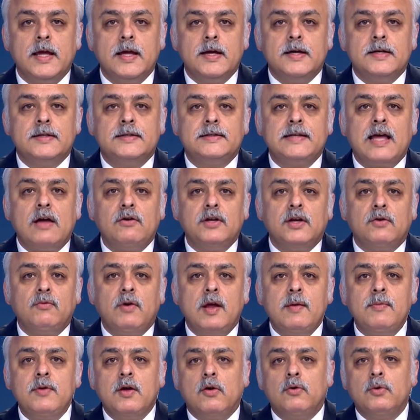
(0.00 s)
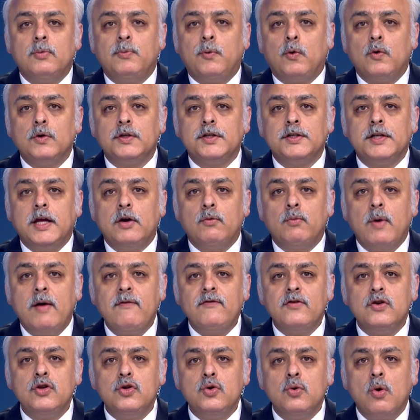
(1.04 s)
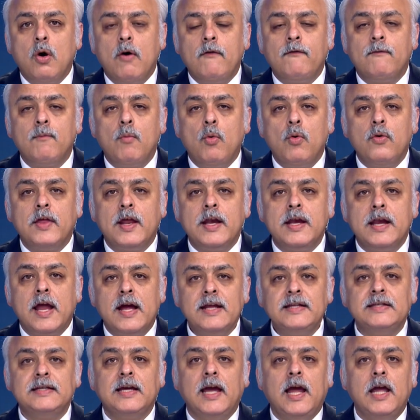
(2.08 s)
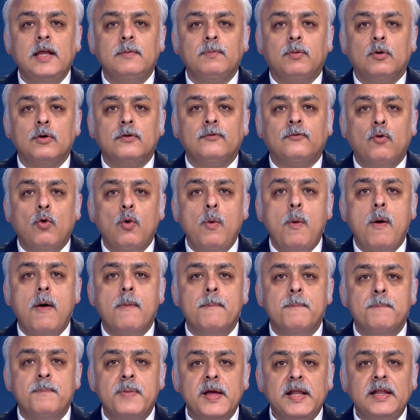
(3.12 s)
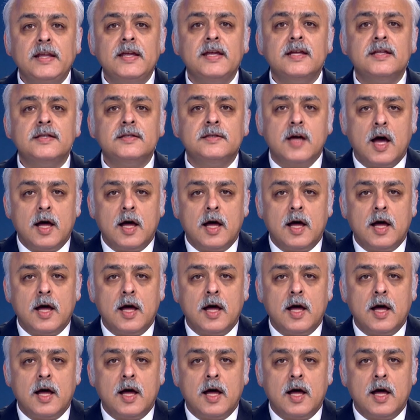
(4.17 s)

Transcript: Saudi Arabia reported a revenue of more than $98.4 billion